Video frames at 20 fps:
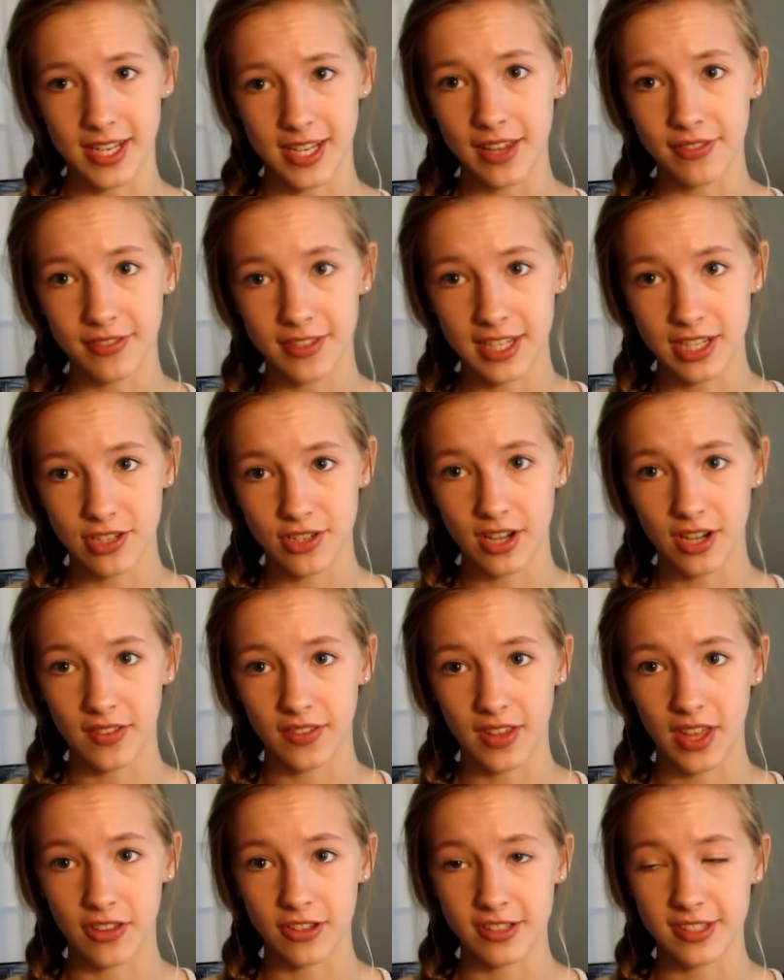definition on
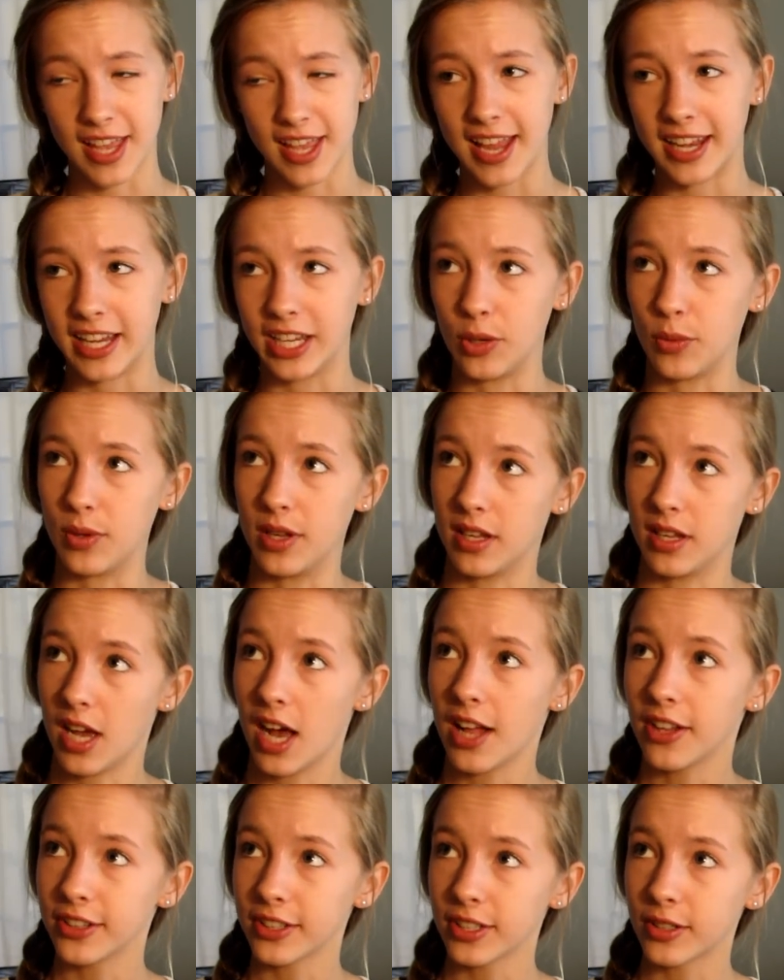the other side, and you can
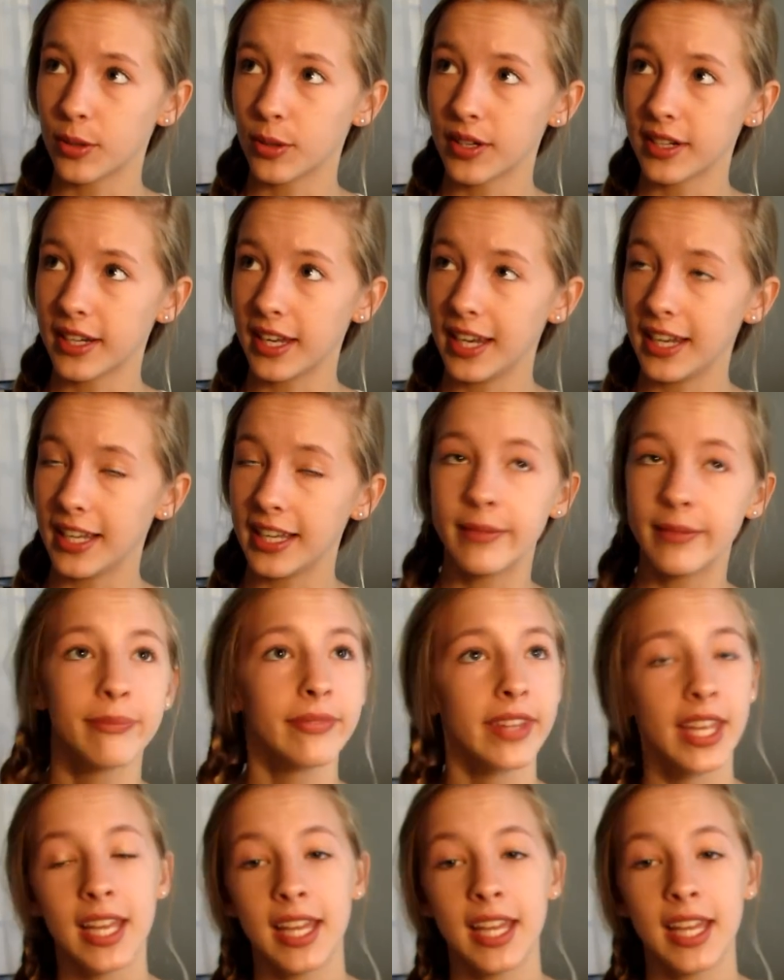color coordinate it.